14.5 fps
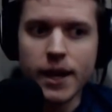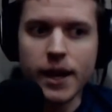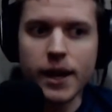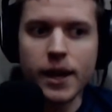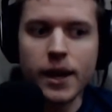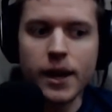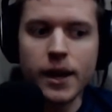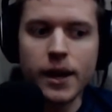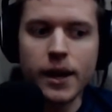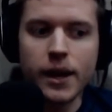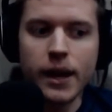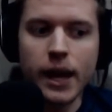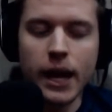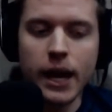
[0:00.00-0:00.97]

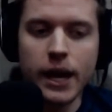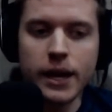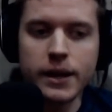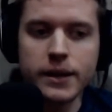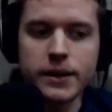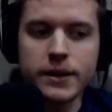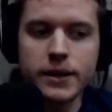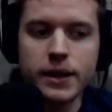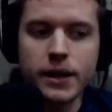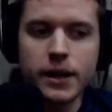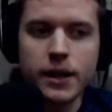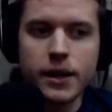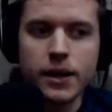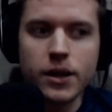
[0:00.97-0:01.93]
And
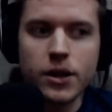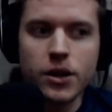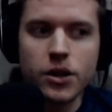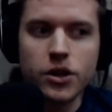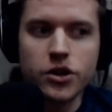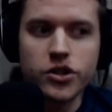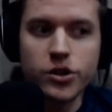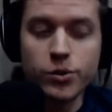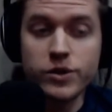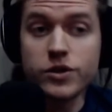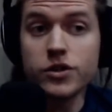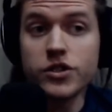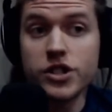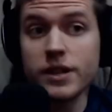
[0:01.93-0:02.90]

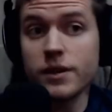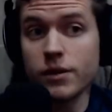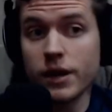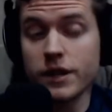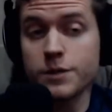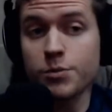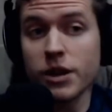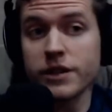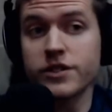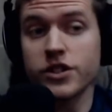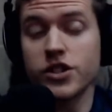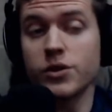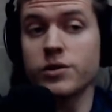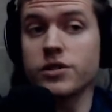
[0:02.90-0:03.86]
she expressed
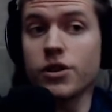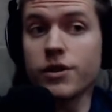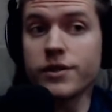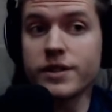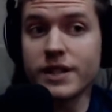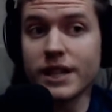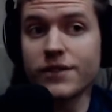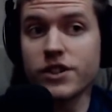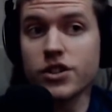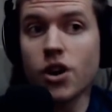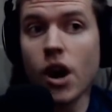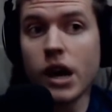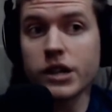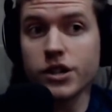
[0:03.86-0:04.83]
that she was nervous to even
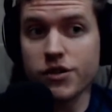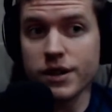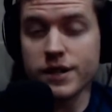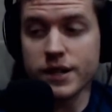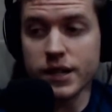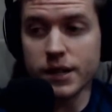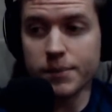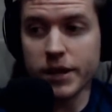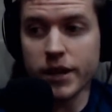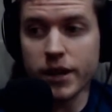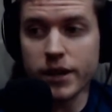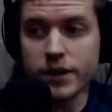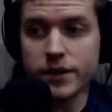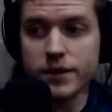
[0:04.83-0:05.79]
talk to Christy
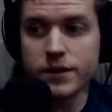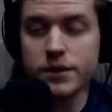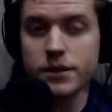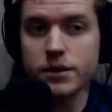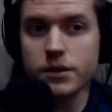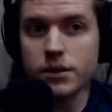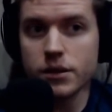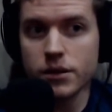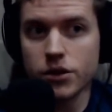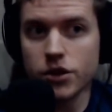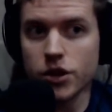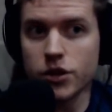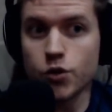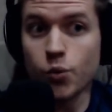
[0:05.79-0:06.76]
because
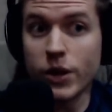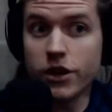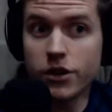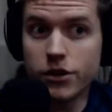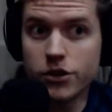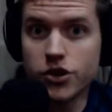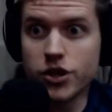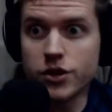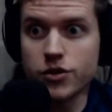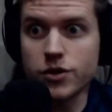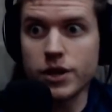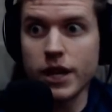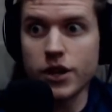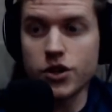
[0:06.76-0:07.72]
it's weird.
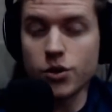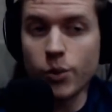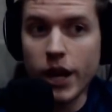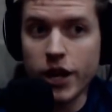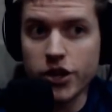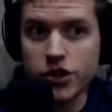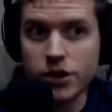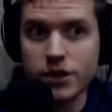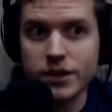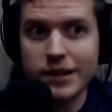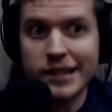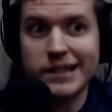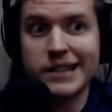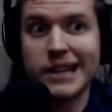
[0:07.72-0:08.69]
She's the HOH, and
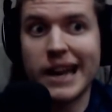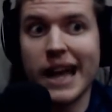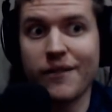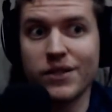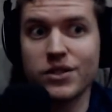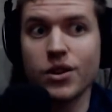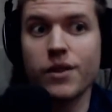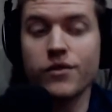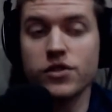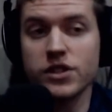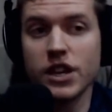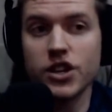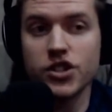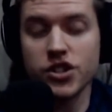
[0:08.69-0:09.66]
it's like she's got to have this
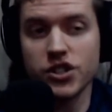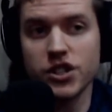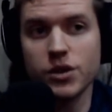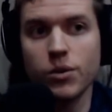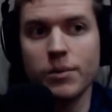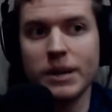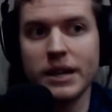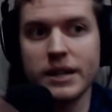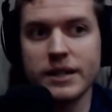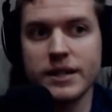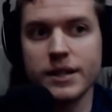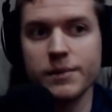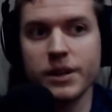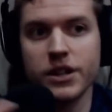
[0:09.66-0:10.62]
conversation. She didn't want to make it
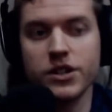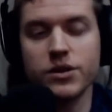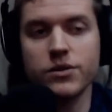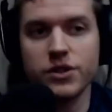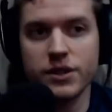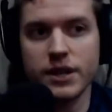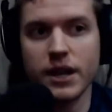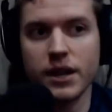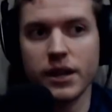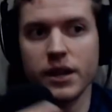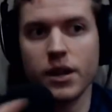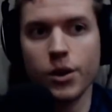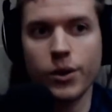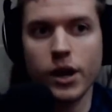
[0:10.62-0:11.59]
seem like she was just kind of
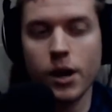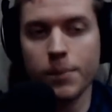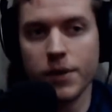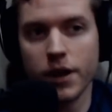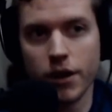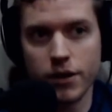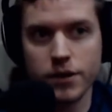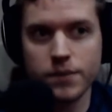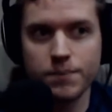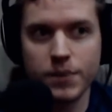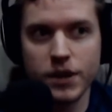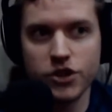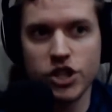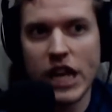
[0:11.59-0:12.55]
like going up there
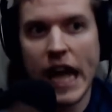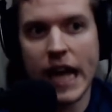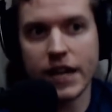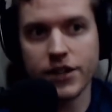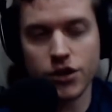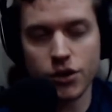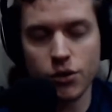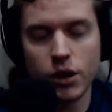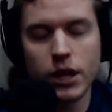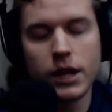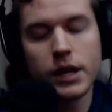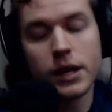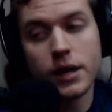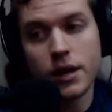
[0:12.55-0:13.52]
because she had to,
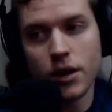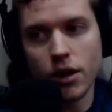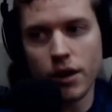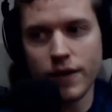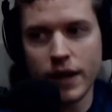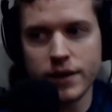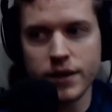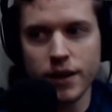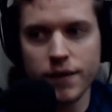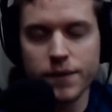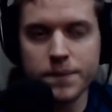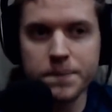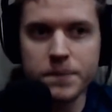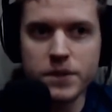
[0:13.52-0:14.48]
and all of that
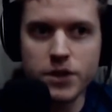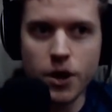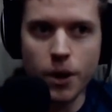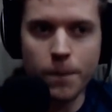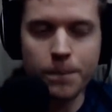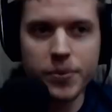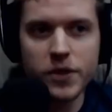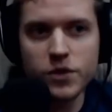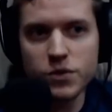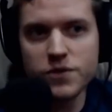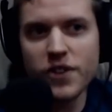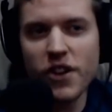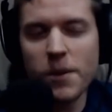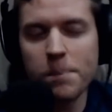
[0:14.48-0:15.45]
stuff. So this
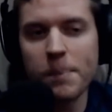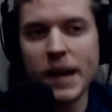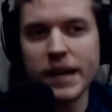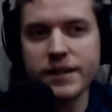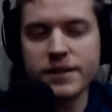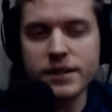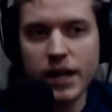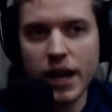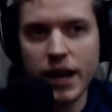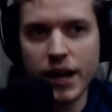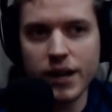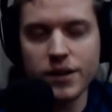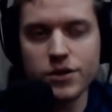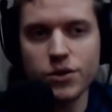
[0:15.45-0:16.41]
was very
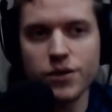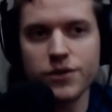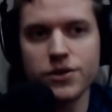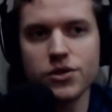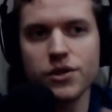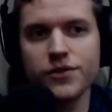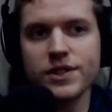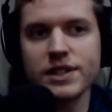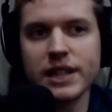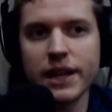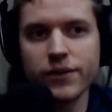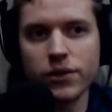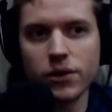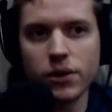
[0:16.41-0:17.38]
baseline, sort of surface
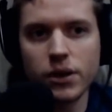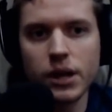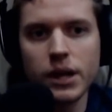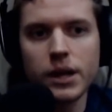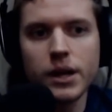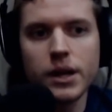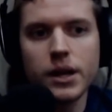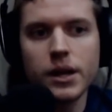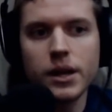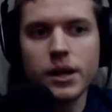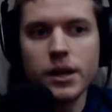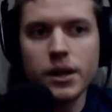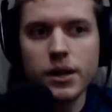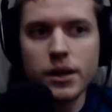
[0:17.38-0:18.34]
level
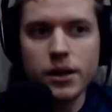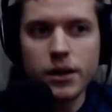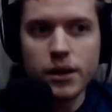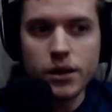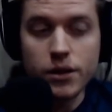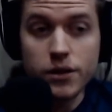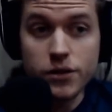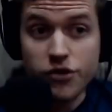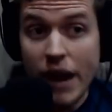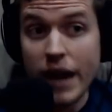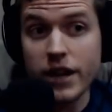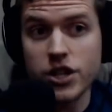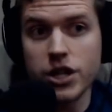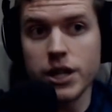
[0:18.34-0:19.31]

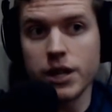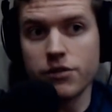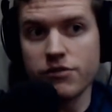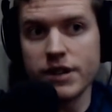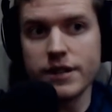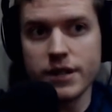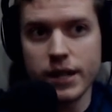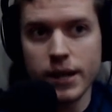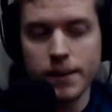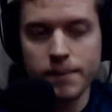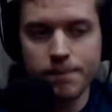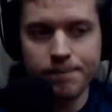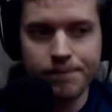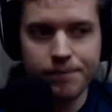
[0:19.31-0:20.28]
strategy and reasoning
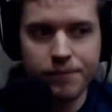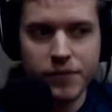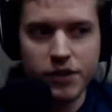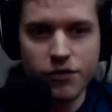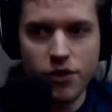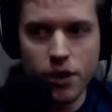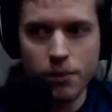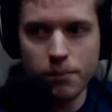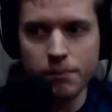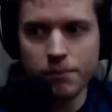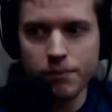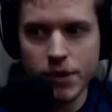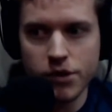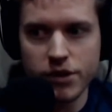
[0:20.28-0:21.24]

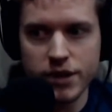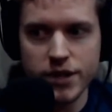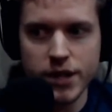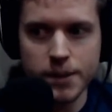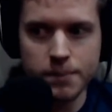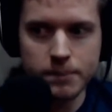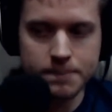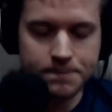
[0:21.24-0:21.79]
from Christy.